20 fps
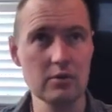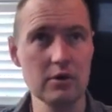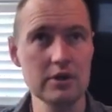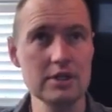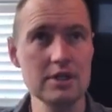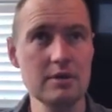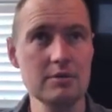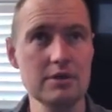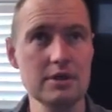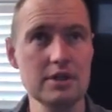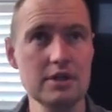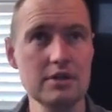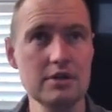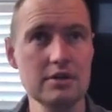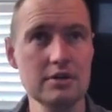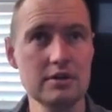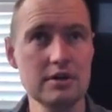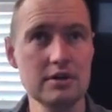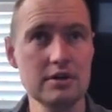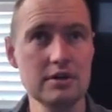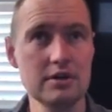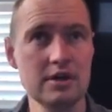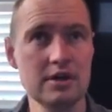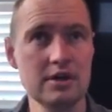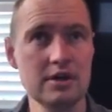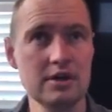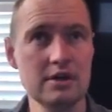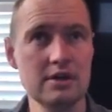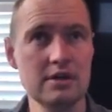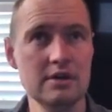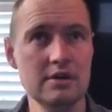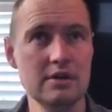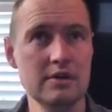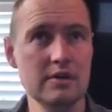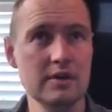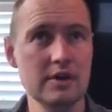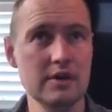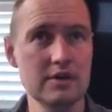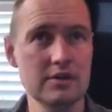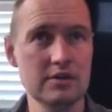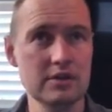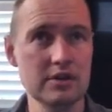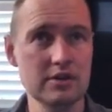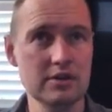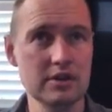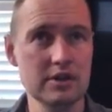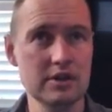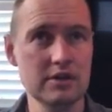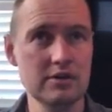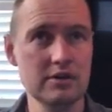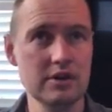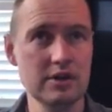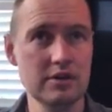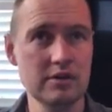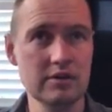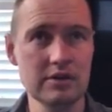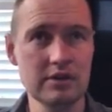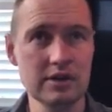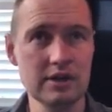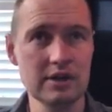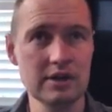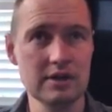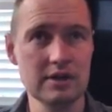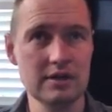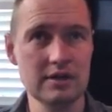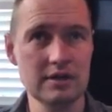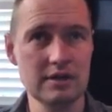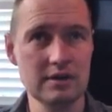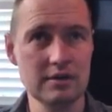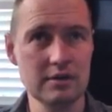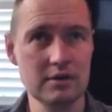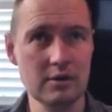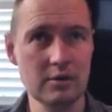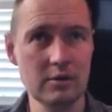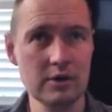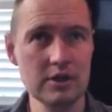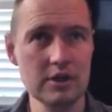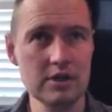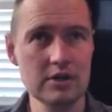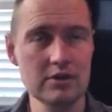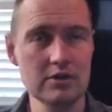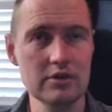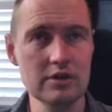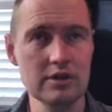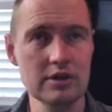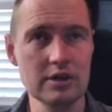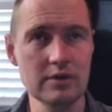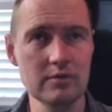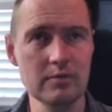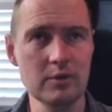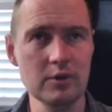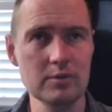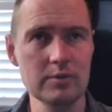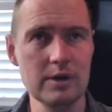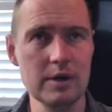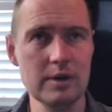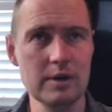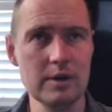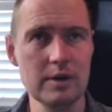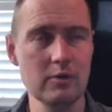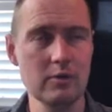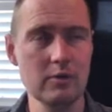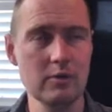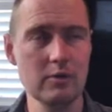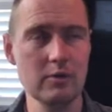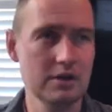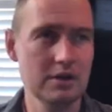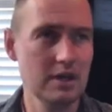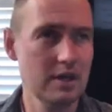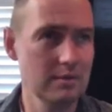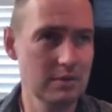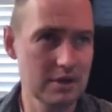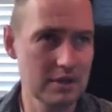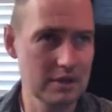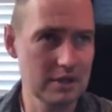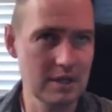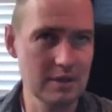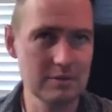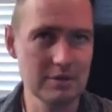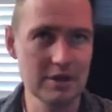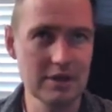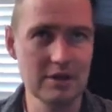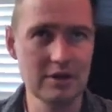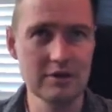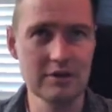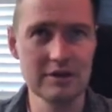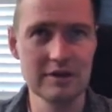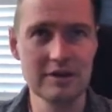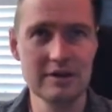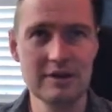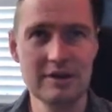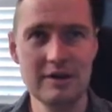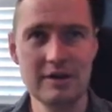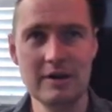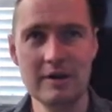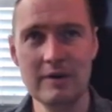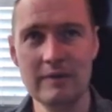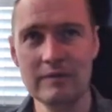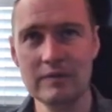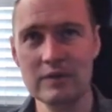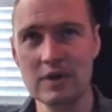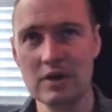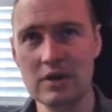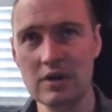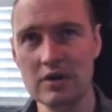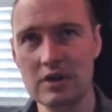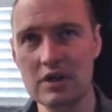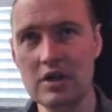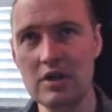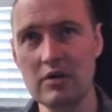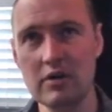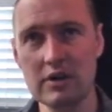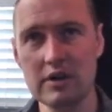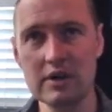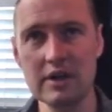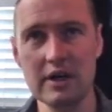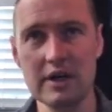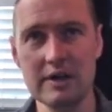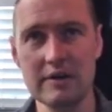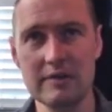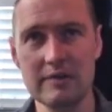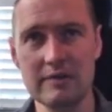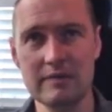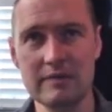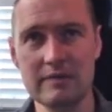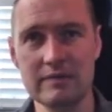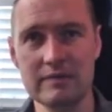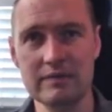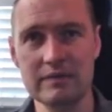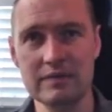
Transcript: So 1 times q is just q equals 9. The 1 doesn't do anything. Multiplying by 1 keeps the same thing going. So q is 9.